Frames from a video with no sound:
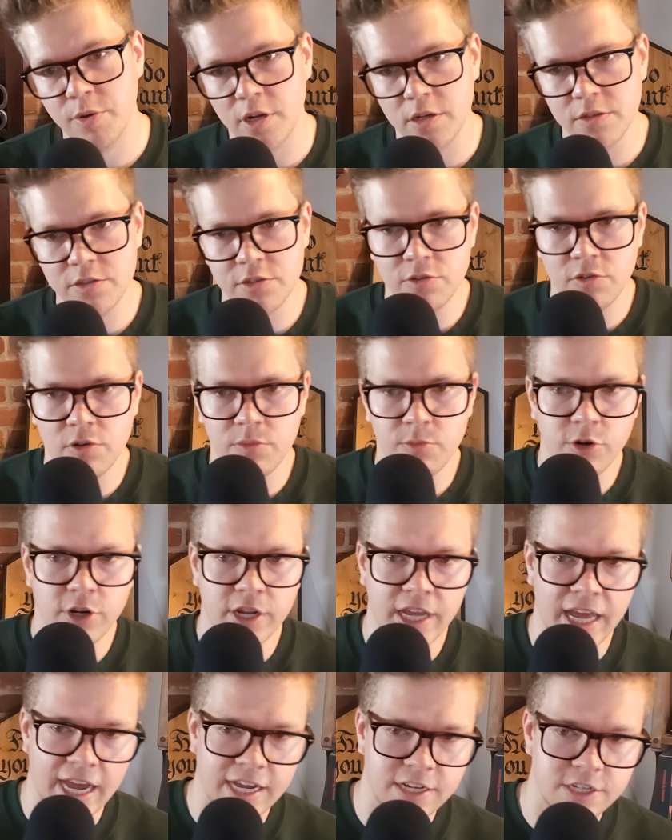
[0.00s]
but also a
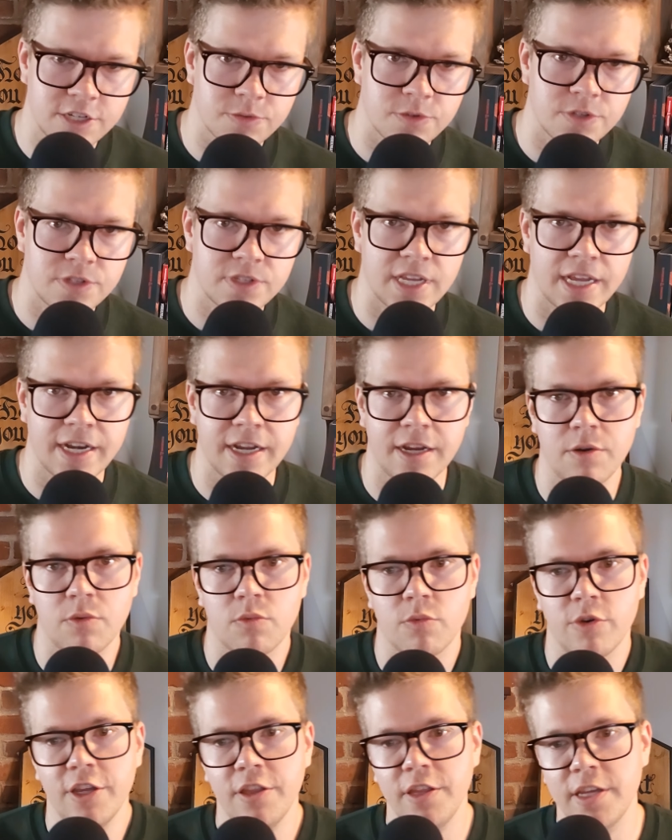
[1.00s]
more casual
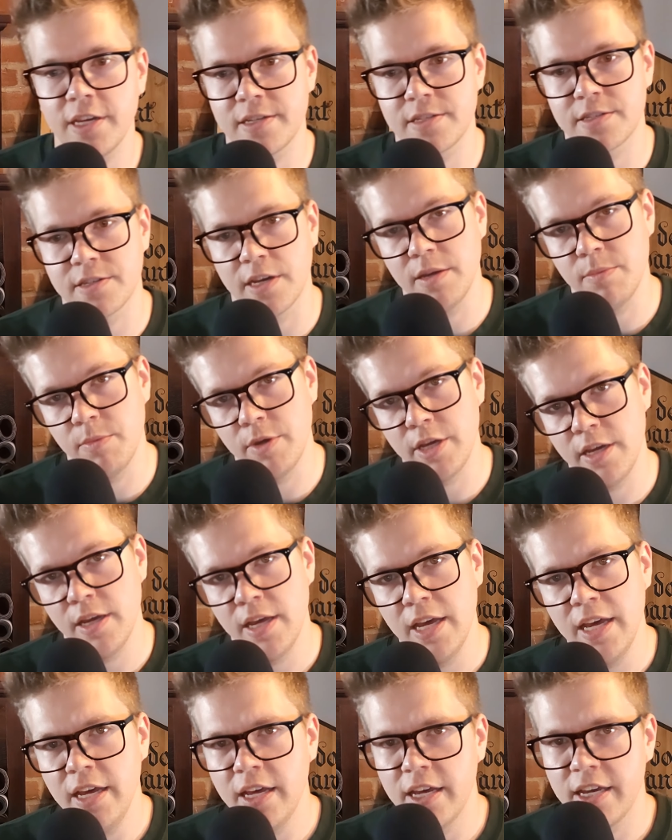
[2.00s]
setting, really excite me.